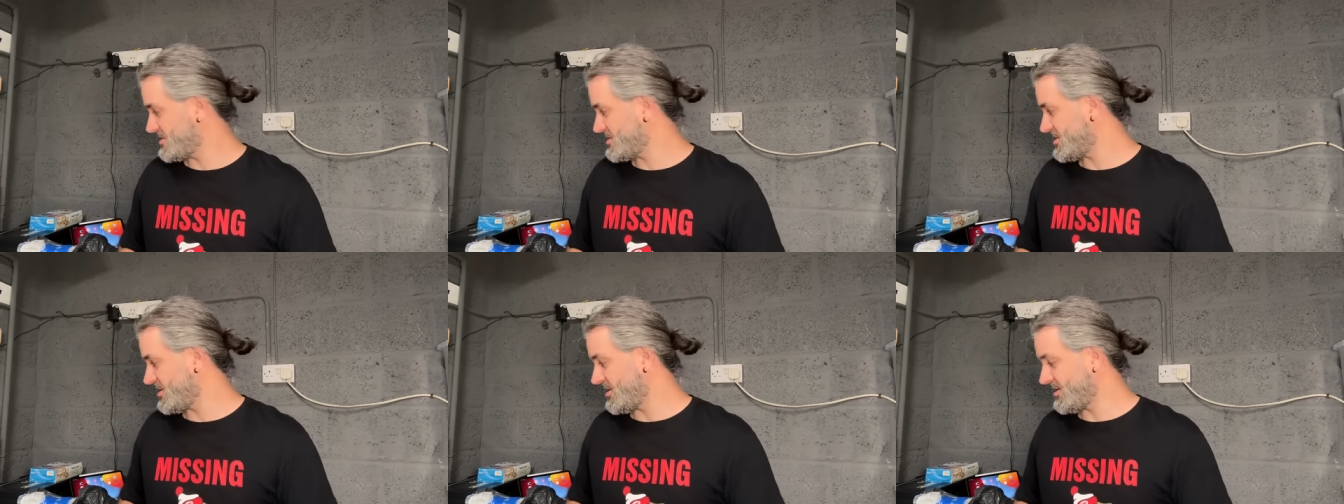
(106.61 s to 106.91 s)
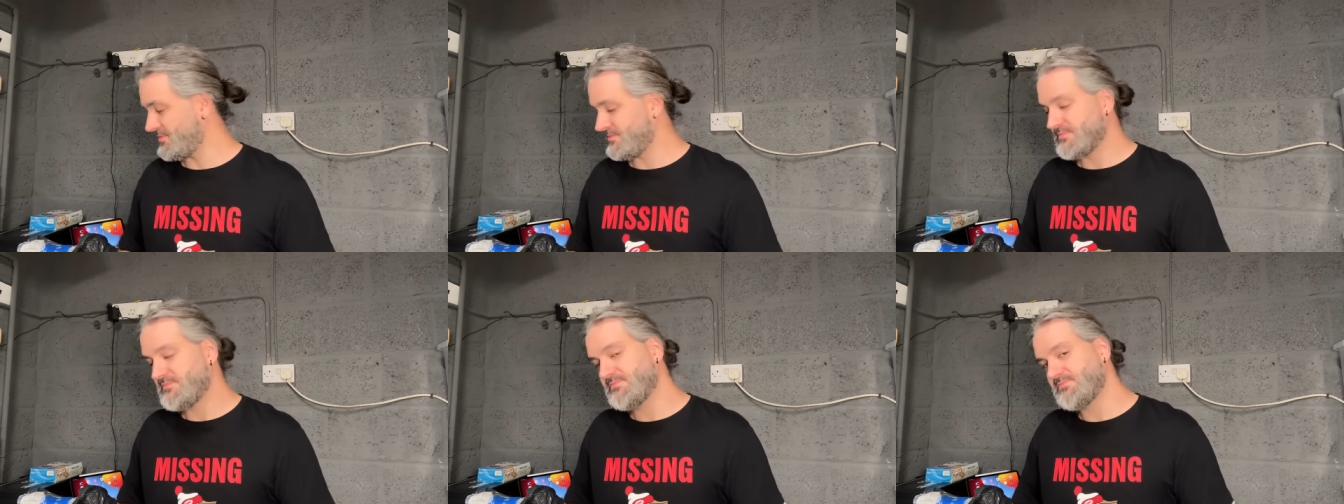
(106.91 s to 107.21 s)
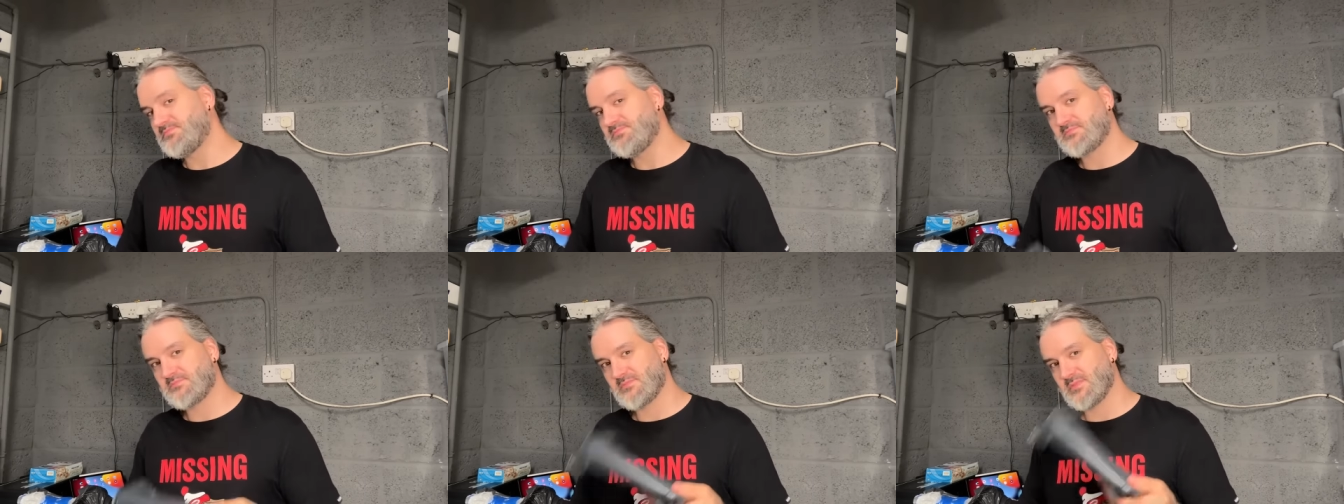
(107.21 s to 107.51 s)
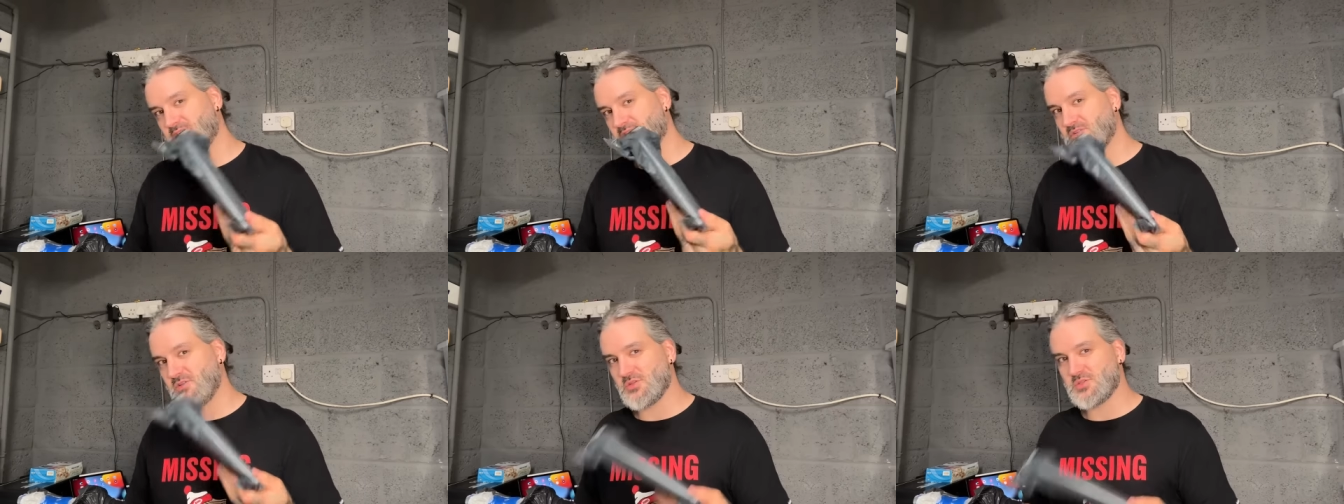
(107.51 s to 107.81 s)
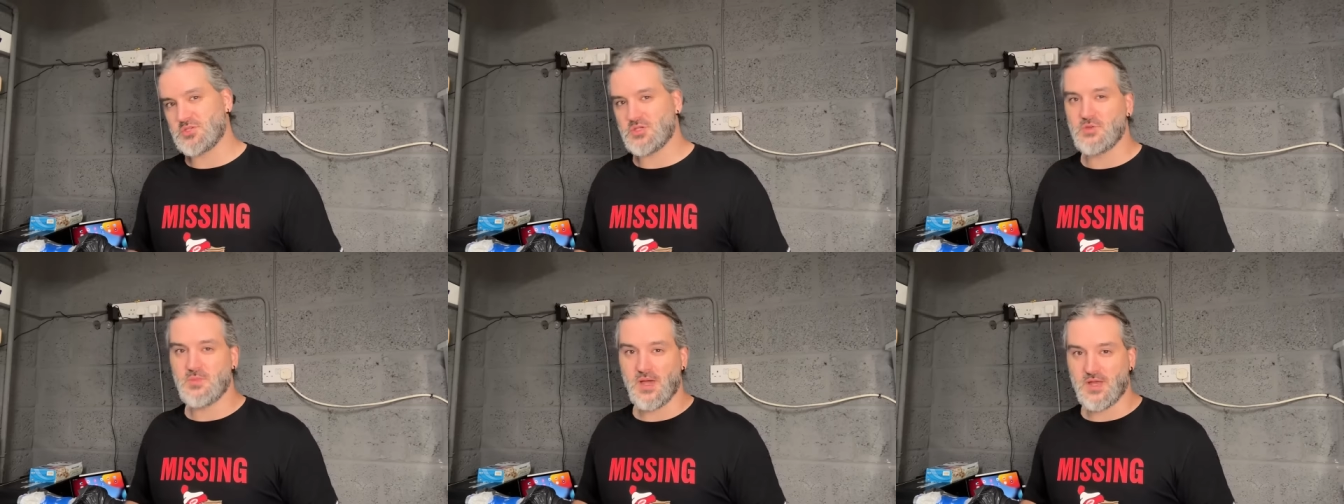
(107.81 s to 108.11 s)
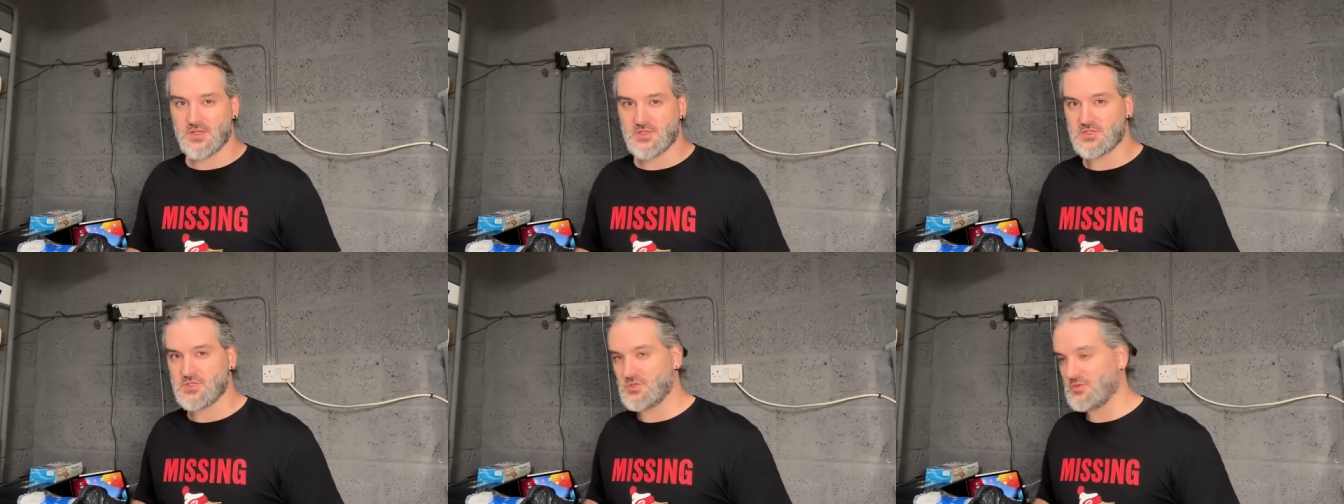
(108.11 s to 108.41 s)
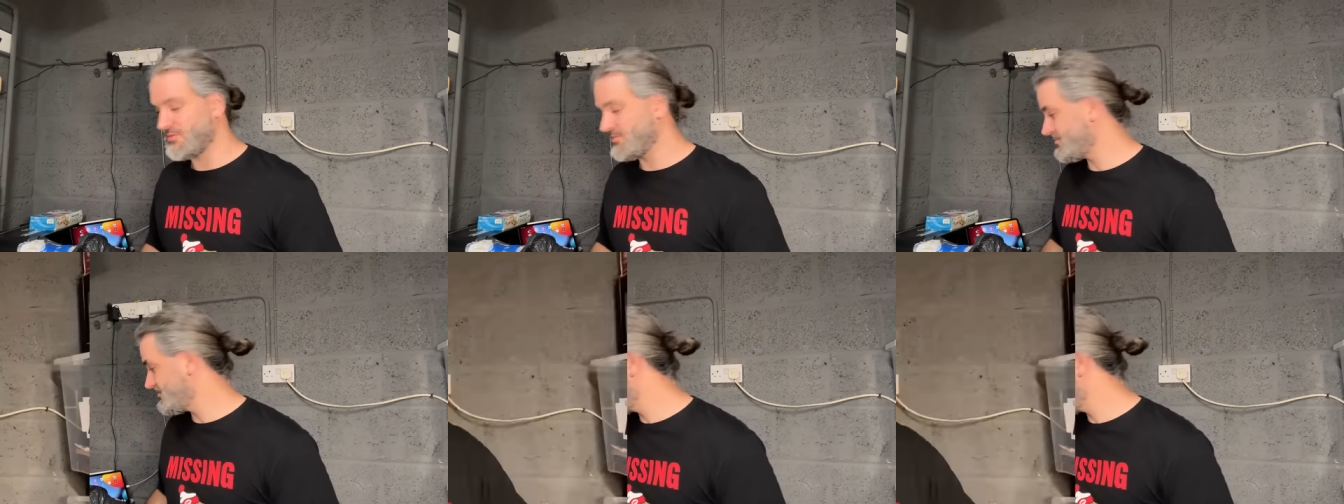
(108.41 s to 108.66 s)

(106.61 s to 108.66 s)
so it's not too bad at all.